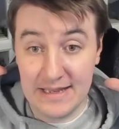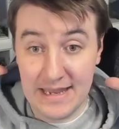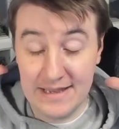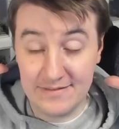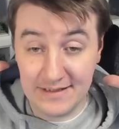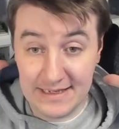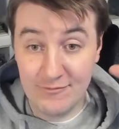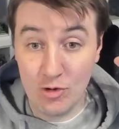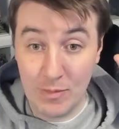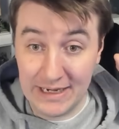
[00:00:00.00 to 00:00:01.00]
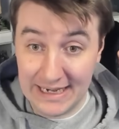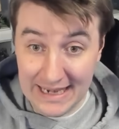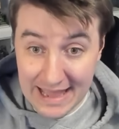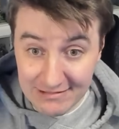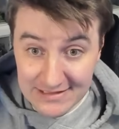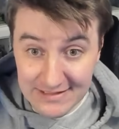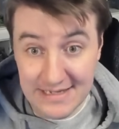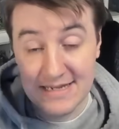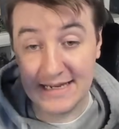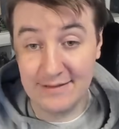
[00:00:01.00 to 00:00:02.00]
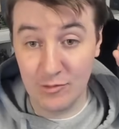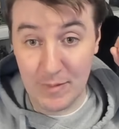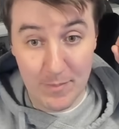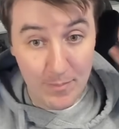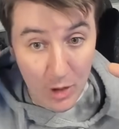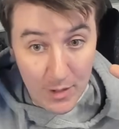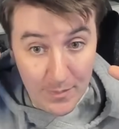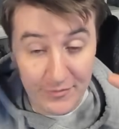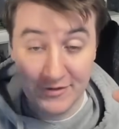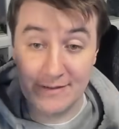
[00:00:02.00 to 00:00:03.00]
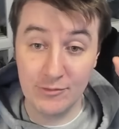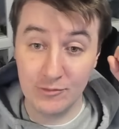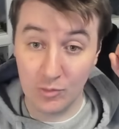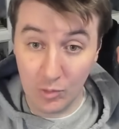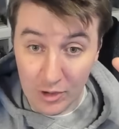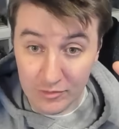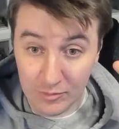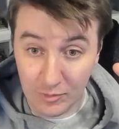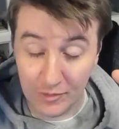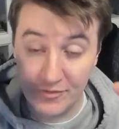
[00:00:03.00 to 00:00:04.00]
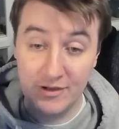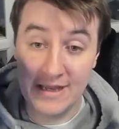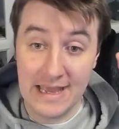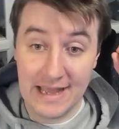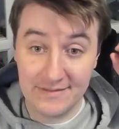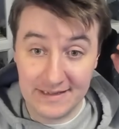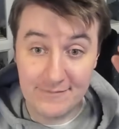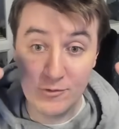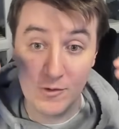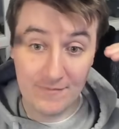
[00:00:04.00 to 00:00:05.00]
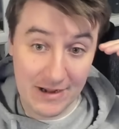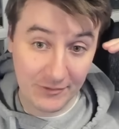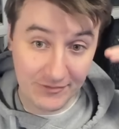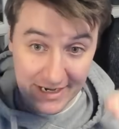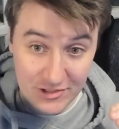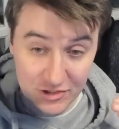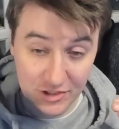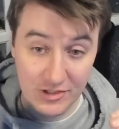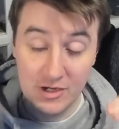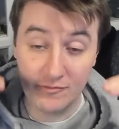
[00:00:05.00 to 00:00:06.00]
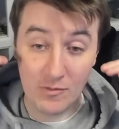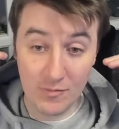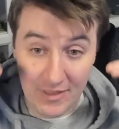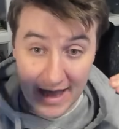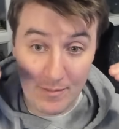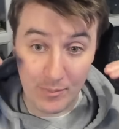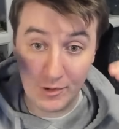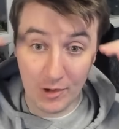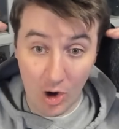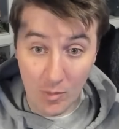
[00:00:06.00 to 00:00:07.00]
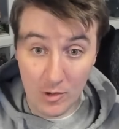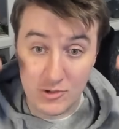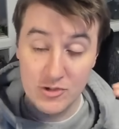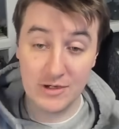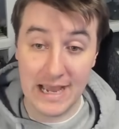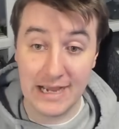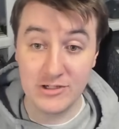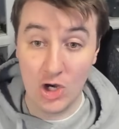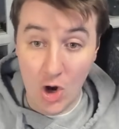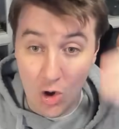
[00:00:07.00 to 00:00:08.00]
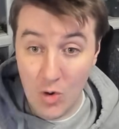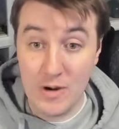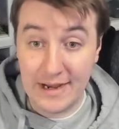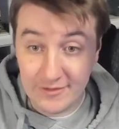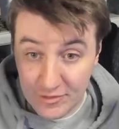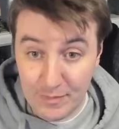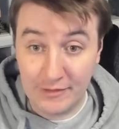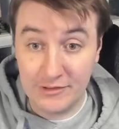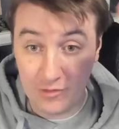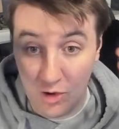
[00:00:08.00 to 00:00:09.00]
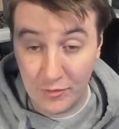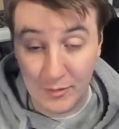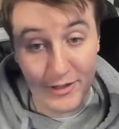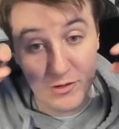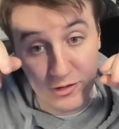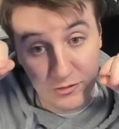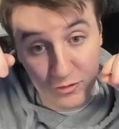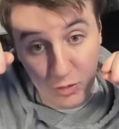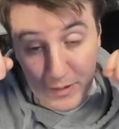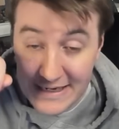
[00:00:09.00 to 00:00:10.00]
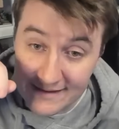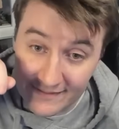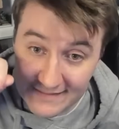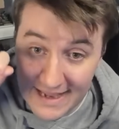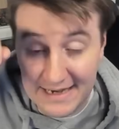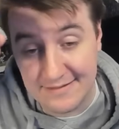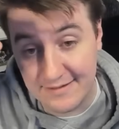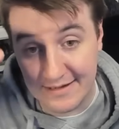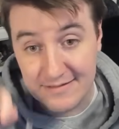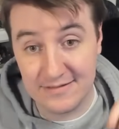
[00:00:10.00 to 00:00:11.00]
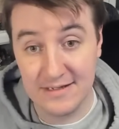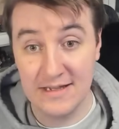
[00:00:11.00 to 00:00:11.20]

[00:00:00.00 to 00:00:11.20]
It's to give you a bit of clarity, give you a bit of purpose, to give you something to work towards, and to give you a foundation. From that point onwards, you can add your own experience onto it, and you can tweak the tactics.